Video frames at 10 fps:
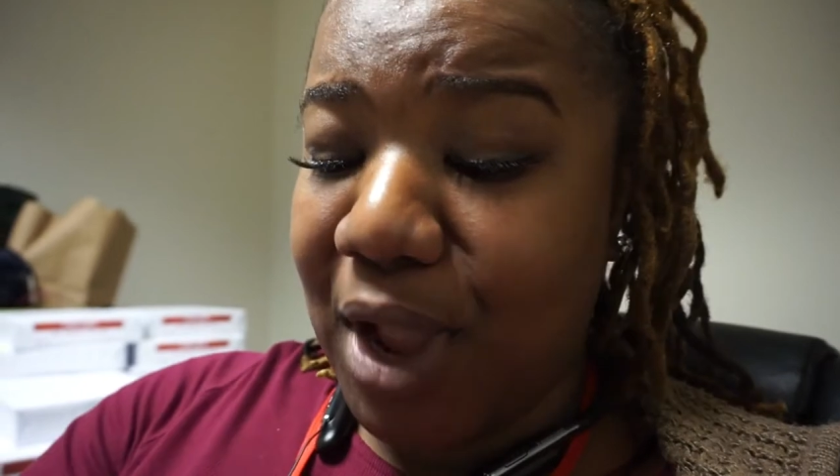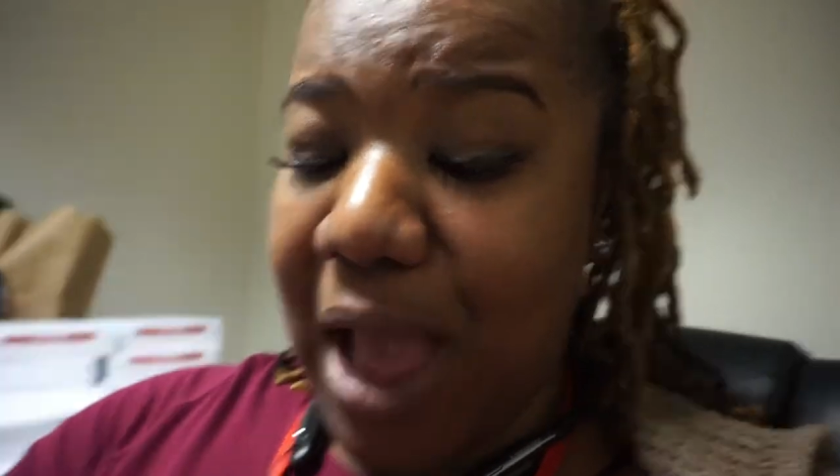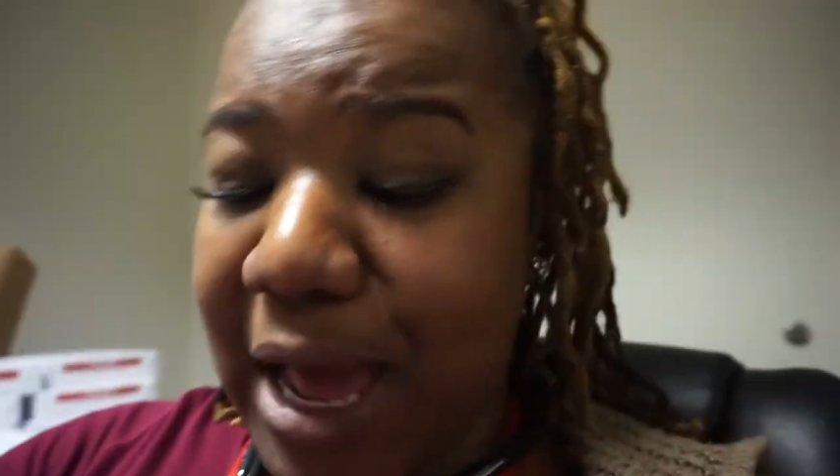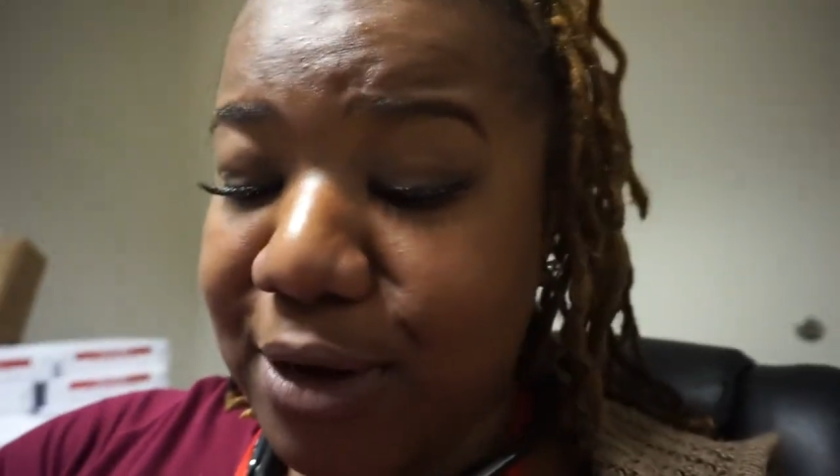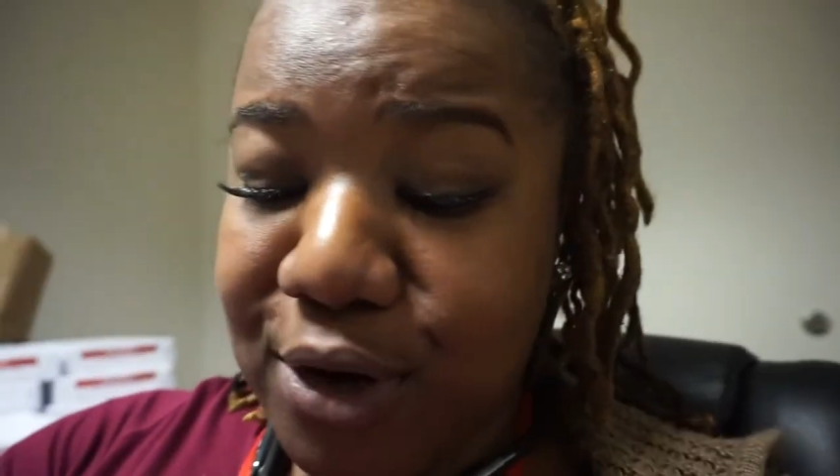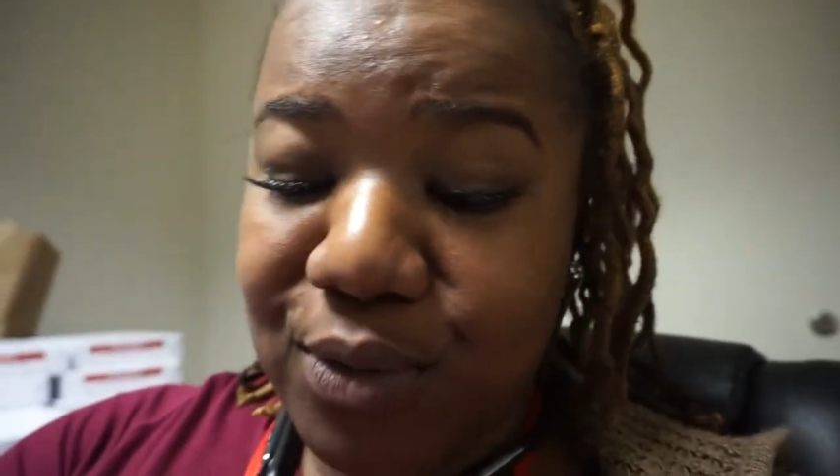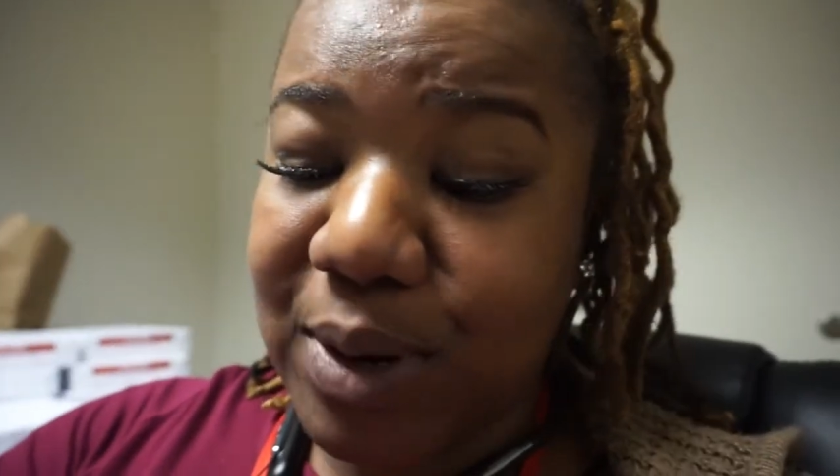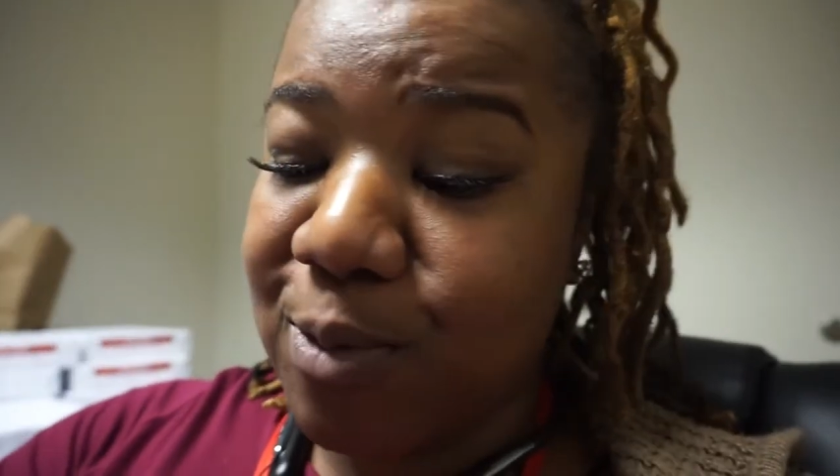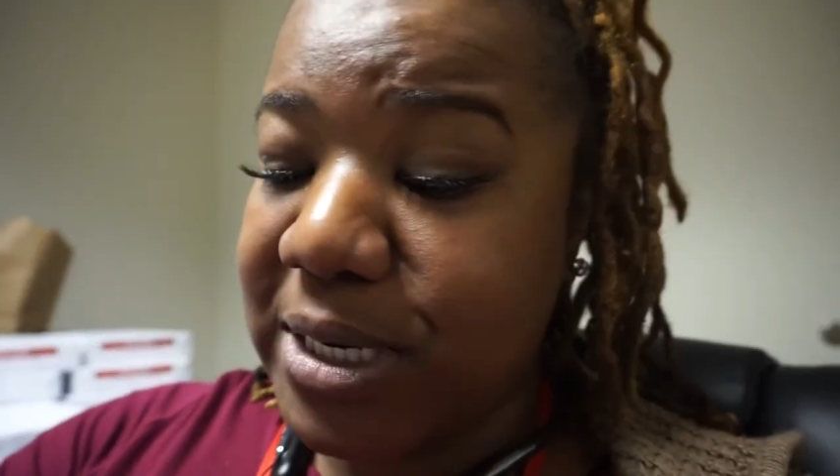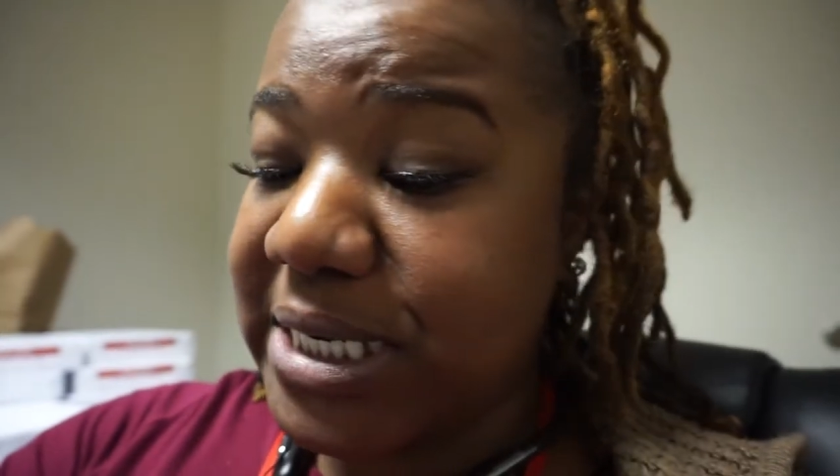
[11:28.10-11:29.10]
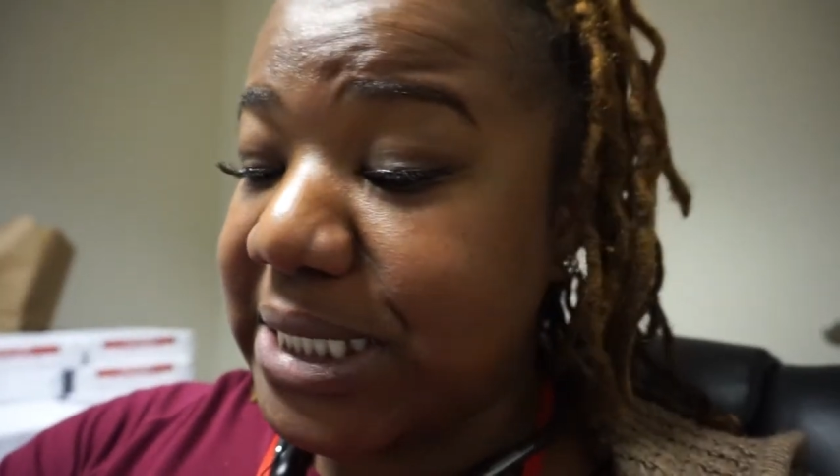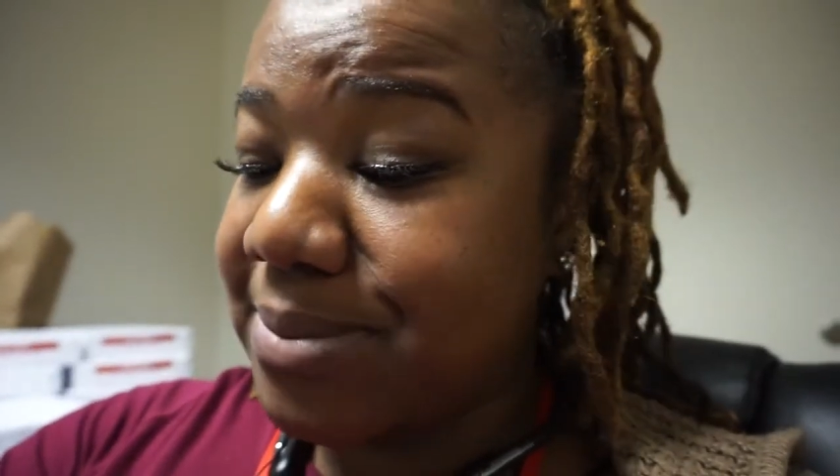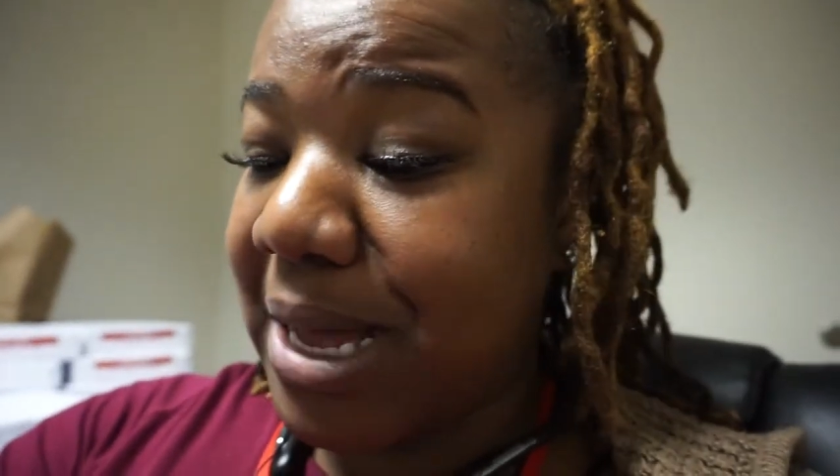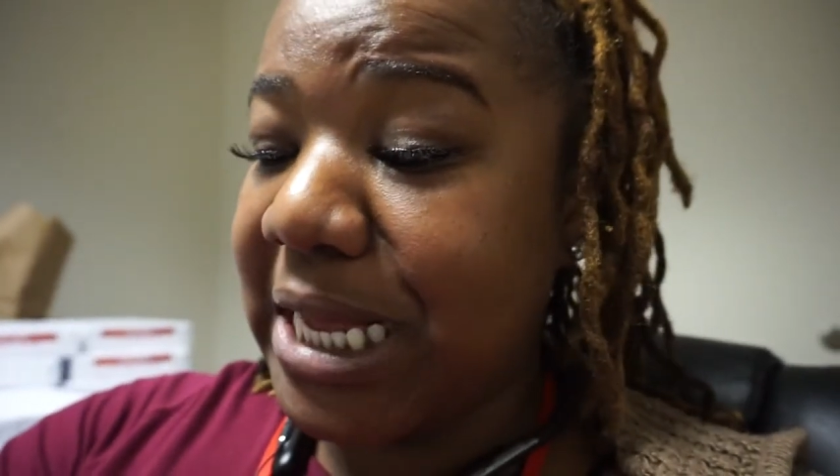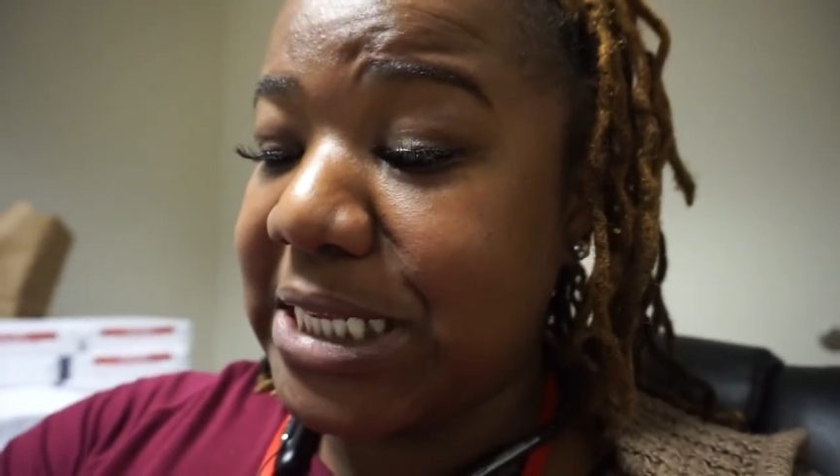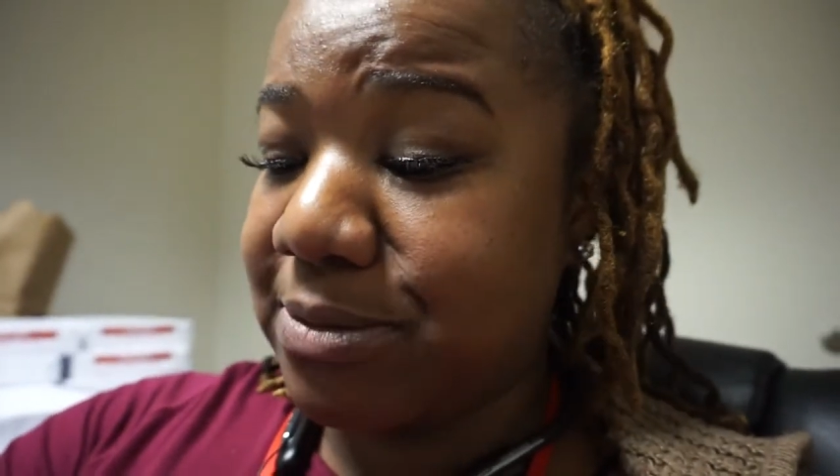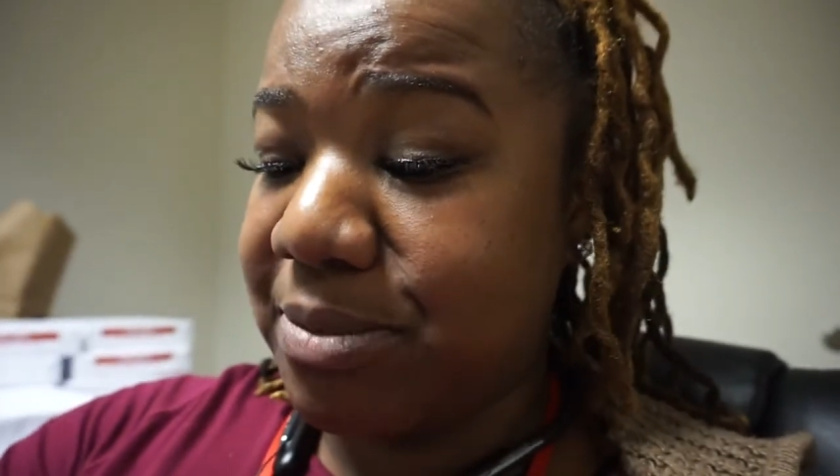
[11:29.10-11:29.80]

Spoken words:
I don't know when I'm running into my husband,